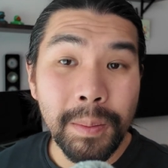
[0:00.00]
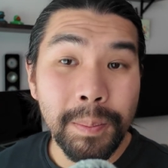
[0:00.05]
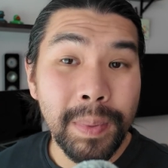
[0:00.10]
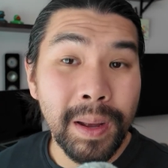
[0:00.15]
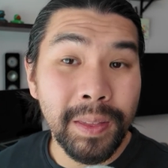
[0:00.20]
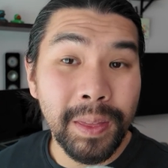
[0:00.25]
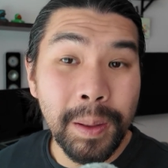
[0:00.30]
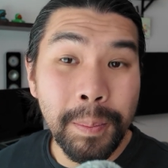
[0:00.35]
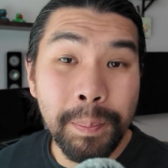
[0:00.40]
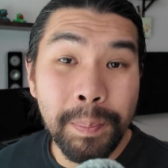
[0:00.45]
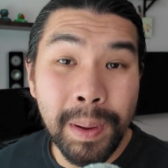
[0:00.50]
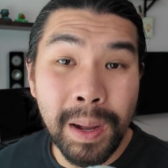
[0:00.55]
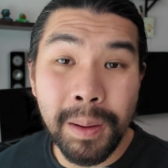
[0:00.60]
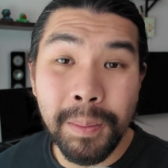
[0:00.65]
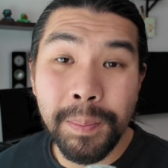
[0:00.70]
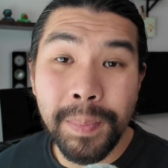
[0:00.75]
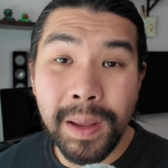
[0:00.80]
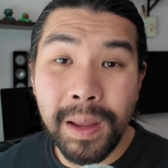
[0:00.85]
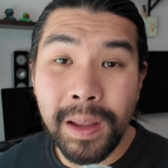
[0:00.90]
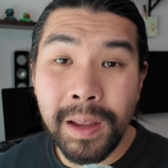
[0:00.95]
but the
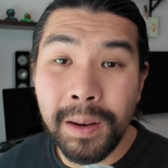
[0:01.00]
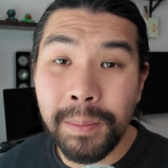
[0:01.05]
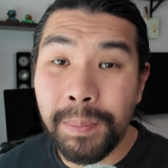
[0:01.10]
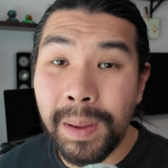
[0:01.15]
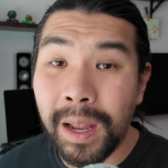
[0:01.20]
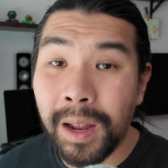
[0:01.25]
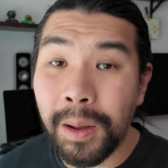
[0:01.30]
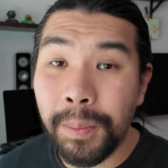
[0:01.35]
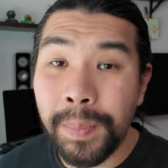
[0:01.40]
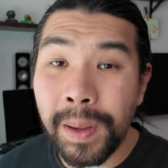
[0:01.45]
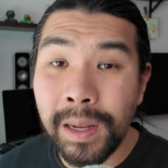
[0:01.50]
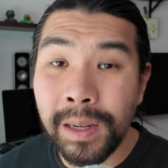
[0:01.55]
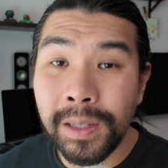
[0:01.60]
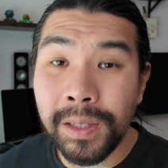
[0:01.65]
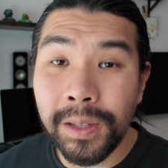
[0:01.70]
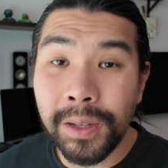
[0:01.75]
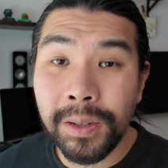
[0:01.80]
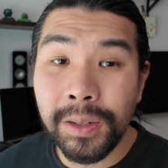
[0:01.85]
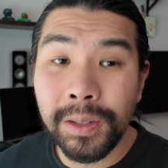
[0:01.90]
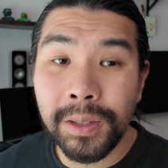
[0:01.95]
bump in
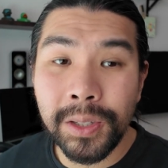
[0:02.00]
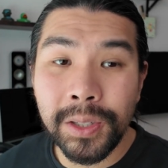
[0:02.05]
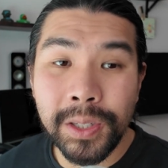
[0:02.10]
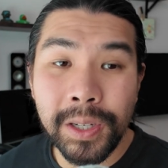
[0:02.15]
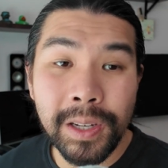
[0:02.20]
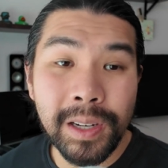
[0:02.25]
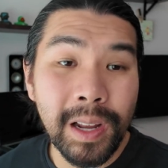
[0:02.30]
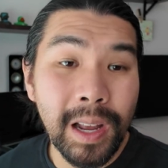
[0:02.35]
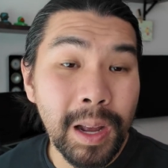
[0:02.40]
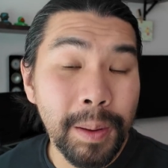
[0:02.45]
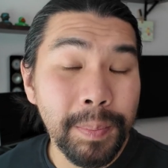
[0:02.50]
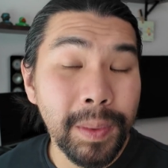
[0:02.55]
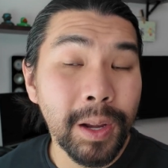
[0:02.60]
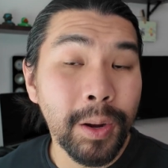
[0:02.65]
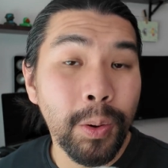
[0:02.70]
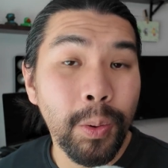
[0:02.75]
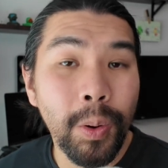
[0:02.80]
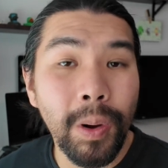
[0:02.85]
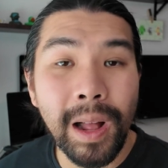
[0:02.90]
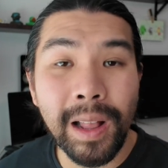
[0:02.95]
megapixels should up the
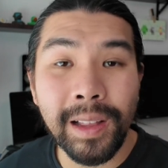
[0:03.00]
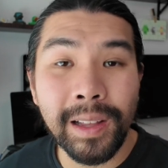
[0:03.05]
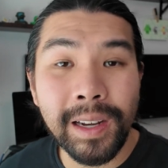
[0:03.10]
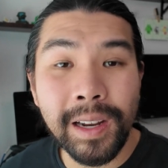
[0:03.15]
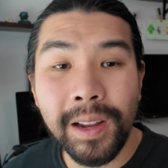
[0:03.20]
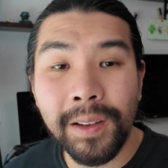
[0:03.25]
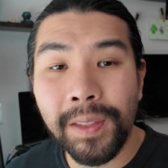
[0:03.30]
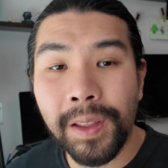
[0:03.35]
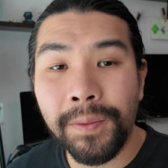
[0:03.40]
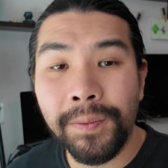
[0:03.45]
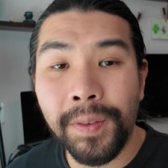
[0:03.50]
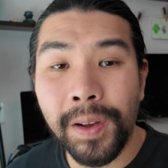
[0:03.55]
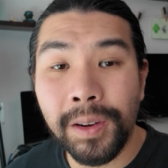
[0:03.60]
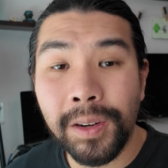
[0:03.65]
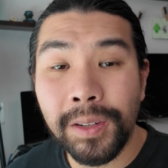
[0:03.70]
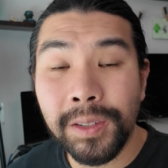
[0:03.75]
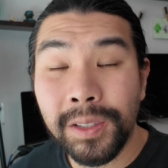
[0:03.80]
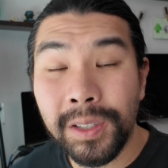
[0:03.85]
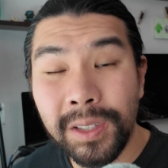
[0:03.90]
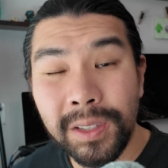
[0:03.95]
quality of the
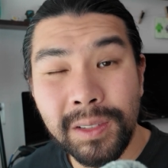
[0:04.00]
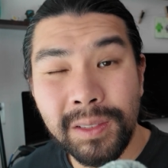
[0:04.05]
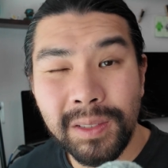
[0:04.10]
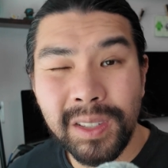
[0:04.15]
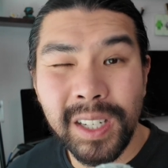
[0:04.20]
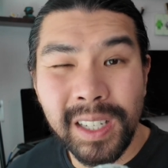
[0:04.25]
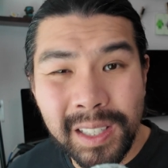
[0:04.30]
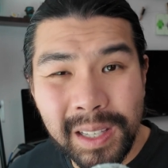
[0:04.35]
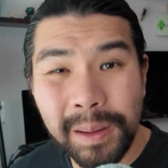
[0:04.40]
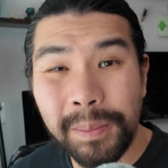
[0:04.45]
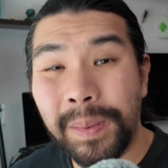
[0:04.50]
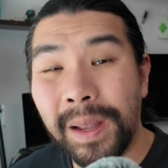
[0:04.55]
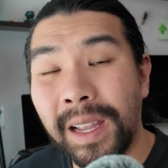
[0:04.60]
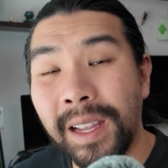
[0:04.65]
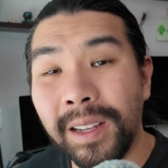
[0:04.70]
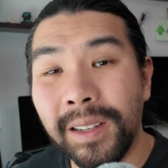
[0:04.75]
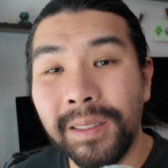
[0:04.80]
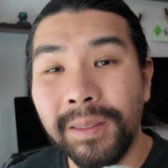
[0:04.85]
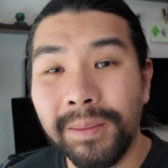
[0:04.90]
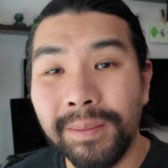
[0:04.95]
photos just a
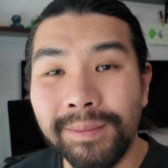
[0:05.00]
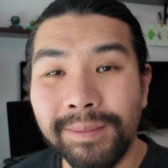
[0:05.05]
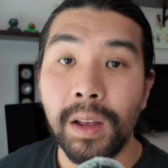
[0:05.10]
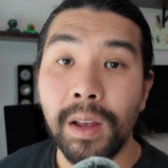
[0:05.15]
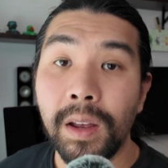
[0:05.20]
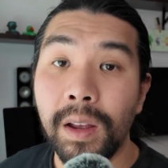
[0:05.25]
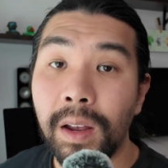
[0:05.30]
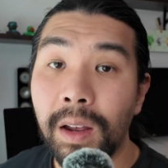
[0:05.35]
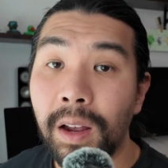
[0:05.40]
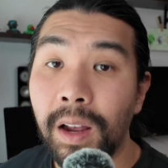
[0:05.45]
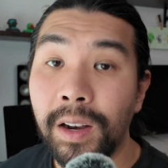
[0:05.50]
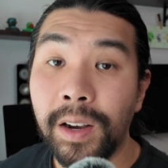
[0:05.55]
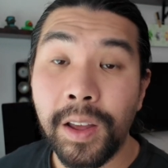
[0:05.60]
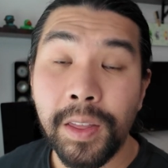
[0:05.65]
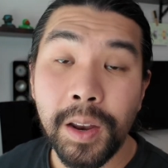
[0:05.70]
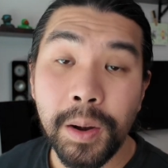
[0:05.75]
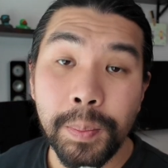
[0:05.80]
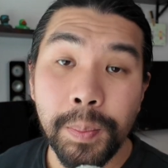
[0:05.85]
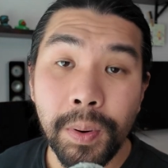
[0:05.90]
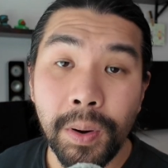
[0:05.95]
bit.
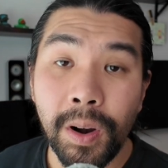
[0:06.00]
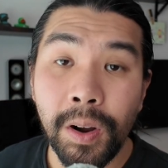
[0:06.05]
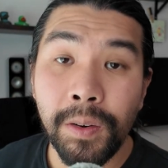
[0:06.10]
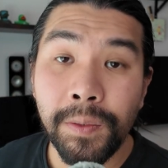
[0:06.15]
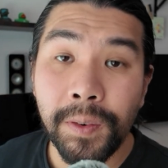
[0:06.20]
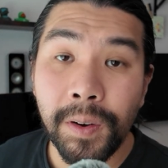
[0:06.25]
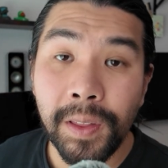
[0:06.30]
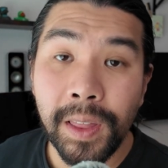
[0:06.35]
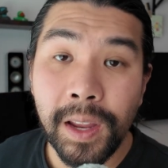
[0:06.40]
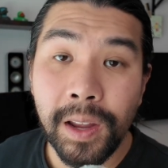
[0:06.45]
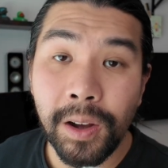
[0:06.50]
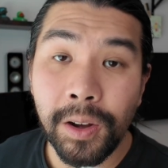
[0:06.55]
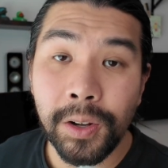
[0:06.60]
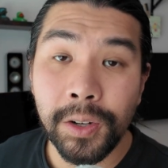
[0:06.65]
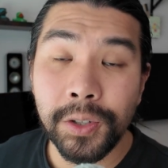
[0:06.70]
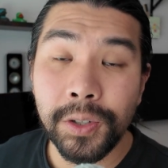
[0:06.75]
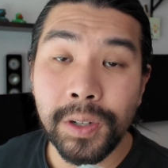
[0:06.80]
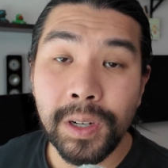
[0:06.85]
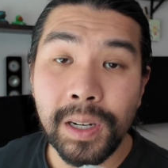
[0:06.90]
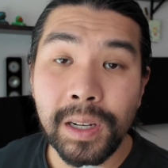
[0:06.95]
Another pro for the
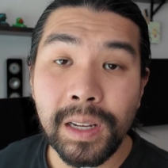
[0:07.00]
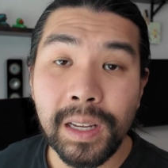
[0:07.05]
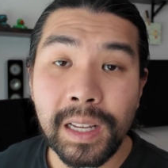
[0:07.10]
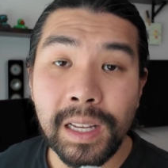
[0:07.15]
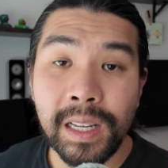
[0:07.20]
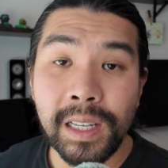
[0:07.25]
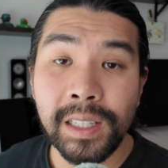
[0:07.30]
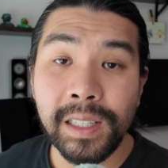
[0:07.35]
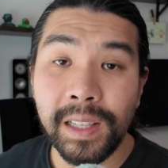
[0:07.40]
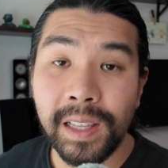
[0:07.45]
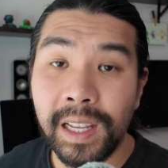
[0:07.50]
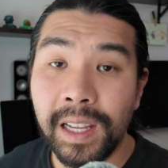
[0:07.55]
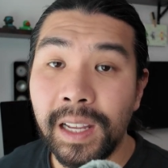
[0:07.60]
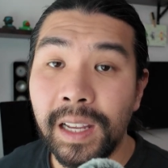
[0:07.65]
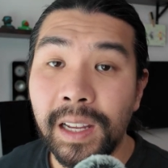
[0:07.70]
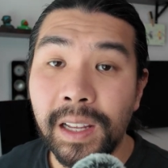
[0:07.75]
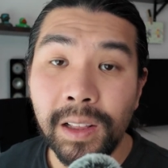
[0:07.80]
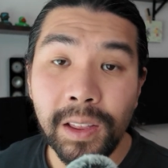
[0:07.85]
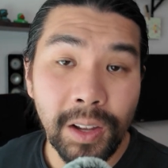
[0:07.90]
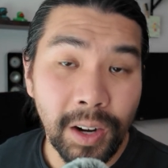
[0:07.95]
Ultra is
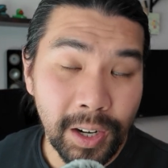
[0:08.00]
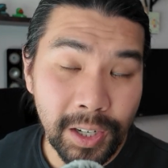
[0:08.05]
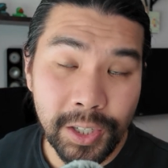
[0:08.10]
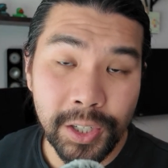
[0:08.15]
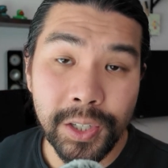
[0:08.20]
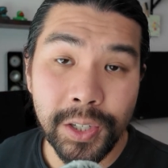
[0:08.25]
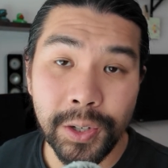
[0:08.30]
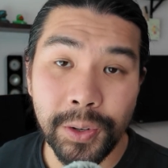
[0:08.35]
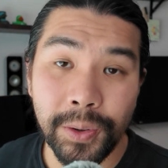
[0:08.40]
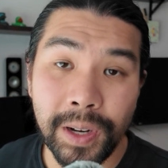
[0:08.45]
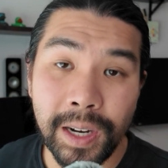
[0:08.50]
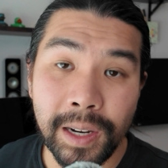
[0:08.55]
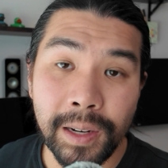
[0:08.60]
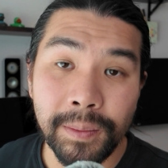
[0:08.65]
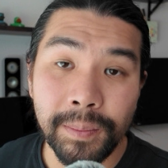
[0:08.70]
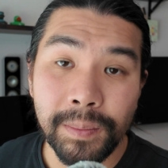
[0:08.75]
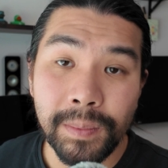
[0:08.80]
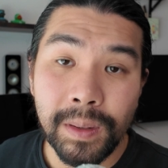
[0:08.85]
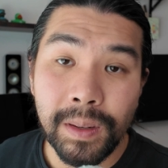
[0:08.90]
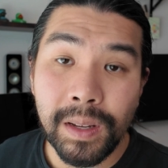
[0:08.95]
the large screen.